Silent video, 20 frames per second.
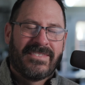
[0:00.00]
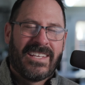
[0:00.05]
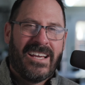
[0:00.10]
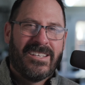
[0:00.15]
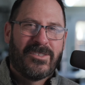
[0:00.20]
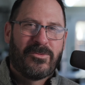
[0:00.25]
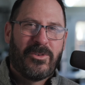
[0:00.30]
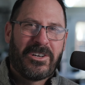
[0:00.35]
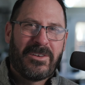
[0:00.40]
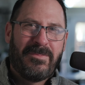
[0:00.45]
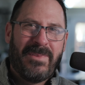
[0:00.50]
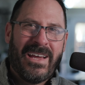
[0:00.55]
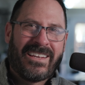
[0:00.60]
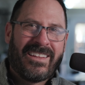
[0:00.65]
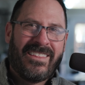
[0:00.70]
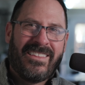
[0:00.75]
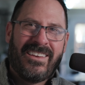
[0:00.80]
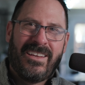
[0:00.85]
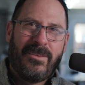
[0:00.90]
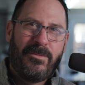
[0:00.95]
Guys, welcome back
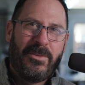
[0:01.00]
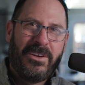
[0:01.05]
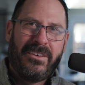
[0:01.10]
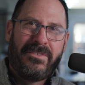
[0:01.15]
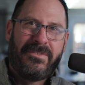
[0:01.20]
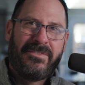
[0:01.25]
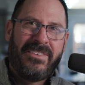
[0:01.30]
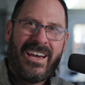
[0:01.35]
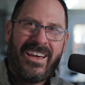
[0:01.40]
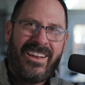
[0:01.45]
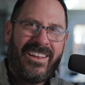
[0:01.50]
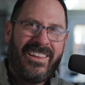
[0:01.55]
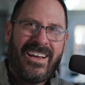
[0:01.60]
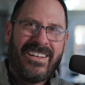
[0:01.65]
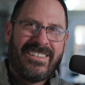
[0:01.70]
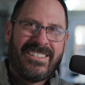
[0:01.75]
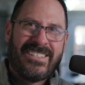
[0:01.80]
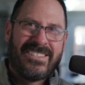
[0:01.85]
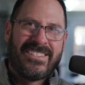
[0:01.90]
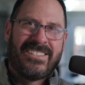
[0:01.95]
to the debrief. Not a
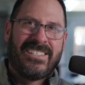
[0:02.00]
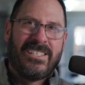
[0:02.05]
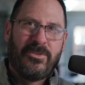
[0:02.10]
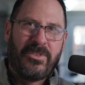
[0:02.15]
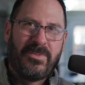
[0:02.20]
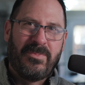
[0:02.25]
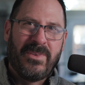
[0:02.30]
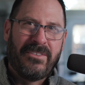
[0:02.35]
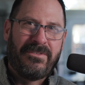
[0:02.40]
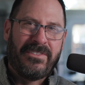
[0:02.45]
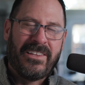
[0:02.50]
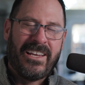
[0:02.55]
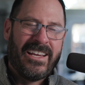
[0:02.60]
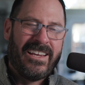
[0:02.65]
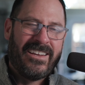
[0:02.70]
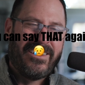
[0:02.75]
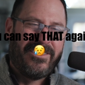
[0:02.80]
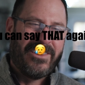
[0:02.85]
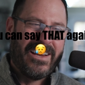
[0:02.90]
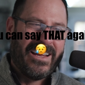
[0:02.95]
lot to see with me
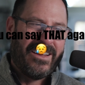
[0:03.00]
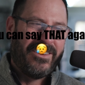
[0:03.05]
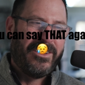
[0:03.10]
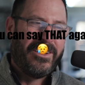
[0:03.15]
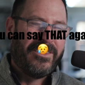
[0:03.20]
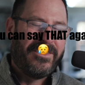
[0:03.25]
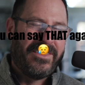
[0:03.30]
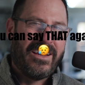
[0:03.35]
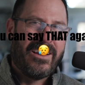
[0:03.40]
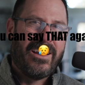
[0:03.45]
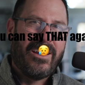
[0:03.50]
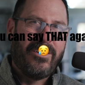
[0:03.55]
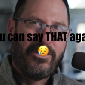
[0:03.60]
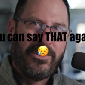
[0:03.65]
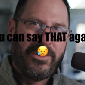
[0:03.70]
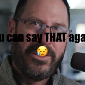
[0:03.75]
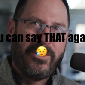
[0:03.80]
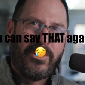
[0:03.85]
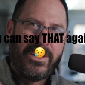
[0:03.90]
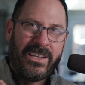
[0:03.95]
flying around out there. I
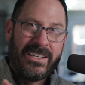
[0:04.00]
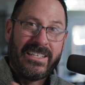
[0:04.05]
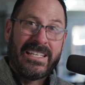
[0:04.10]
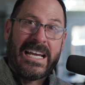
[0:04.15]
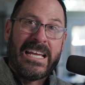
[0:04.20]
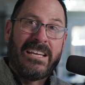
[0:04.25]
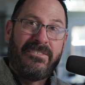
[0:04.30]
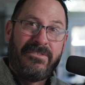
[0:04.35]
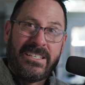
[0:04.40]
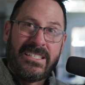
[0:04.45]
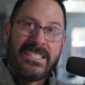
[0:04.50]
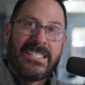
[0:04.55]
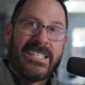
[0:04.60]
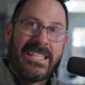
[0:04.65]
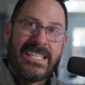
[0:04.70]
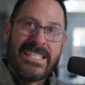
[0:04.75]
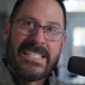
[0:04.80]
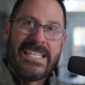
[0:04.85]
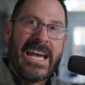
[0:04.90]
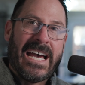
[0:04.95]
really want to dive into
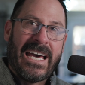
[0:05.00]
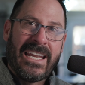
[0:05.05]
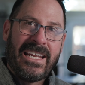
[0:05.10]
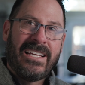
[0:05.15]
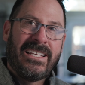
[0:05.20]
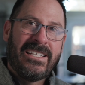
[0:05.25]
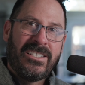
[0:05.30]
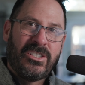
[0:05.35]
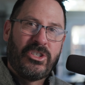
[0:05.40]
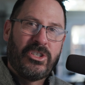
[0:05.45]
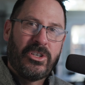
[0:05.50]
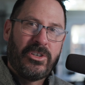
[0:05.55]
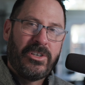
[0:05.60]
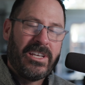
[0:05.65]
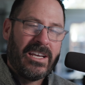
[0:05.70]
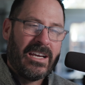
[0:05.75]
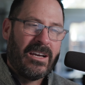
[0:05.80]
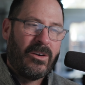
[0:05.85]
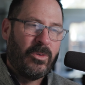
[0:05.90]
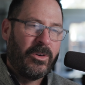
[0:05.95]
the data and show
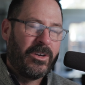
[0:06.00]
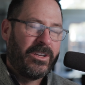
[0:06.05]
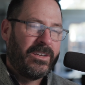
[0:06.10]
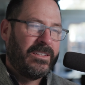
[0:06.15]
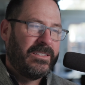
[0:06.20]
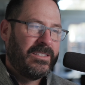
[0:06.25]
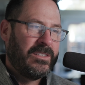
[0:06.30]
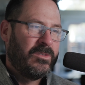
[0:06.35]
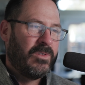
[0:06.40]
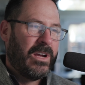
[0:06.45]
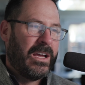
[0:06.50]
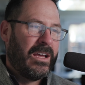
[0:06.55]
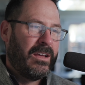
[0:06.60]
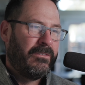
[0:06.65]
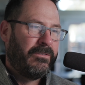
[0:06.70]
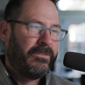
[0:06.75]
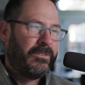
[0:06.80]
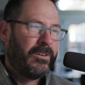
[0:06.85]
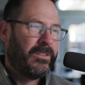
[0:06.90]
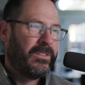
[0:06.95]
you how we're going to
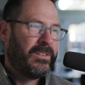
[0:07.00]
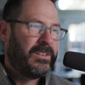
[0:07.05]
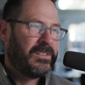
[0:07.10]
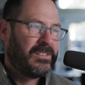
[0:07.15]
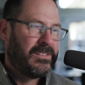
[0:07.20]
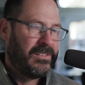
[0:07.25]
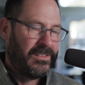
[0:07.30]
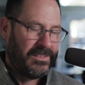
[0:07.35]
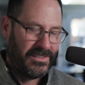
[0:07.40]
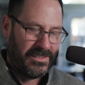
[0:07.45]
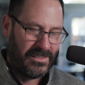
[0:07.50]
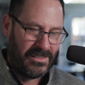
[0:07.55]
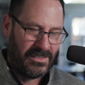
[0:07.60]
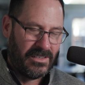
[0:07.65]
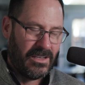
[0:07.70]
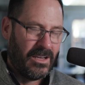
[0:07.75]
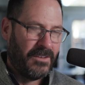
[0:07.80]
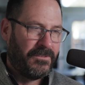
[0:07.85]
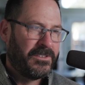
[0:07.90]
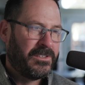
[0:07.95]
derive all this
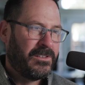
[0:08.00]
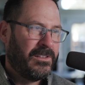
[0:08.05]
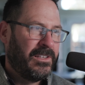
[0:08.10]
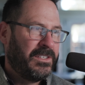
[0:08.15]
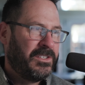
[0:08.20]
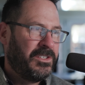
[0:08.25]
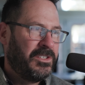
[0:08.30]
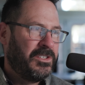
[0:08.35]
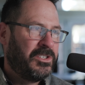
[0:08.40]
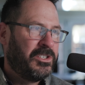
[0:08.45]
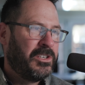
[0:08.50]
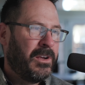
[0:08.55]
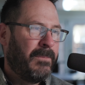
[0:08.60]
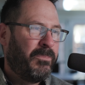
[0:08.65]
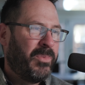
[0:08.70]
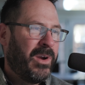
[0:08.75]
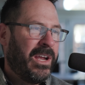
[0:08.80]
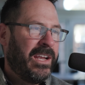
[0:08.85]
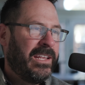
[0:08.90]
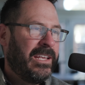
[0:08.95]
stuff. So let's just
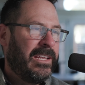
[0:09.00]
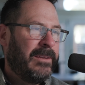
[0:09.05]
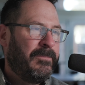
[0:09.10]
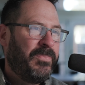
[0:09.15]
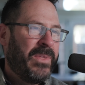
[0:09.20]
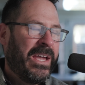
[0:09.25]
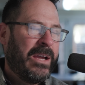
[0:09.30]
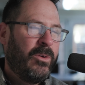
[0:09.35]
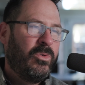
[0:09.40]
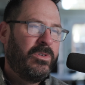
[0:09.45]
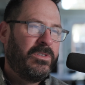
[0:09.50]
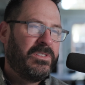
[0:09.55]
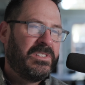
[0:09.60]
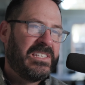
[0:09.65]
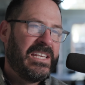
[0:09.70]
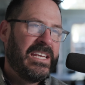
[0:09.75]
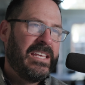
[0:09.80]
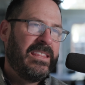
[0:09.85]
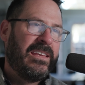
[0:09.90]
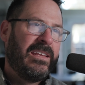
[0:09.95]
jump right in. I will
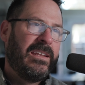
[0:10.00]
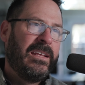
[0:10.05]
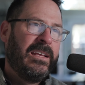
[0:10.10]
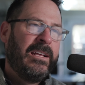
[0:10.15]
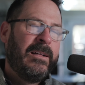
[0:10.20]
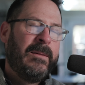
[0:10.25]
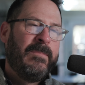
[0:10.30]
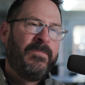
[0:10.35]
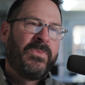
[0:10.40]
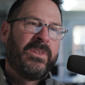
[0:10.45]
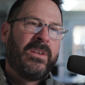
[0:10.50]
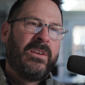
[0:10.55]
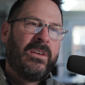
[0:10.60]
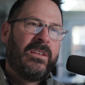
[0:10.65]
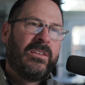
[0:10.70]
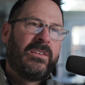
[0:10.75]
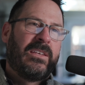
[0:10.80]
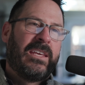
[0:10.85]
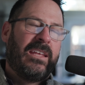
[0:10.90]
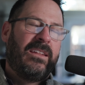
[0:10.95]
say that
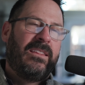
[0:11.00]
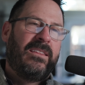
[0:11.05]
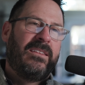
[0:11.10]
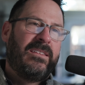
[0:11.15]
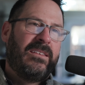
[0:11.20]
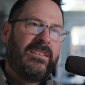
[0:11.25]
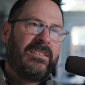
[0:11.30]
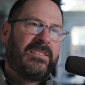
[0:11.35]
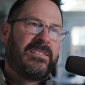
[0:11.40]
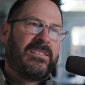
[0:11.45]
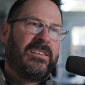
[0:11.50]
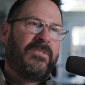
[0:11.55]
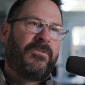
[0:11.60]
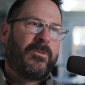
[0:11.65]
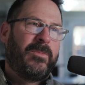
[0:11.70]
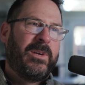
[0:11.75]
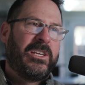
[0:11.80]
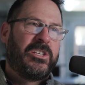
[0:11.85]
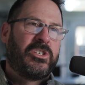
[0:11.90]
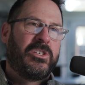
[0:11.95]
getting this
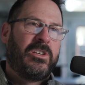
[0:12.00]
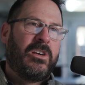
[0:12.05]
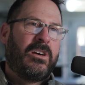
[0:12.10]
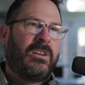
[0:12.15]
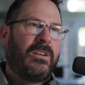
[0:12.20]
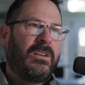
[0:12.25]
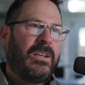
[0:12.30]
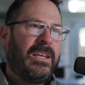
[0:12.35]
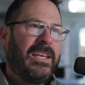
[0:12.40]
information on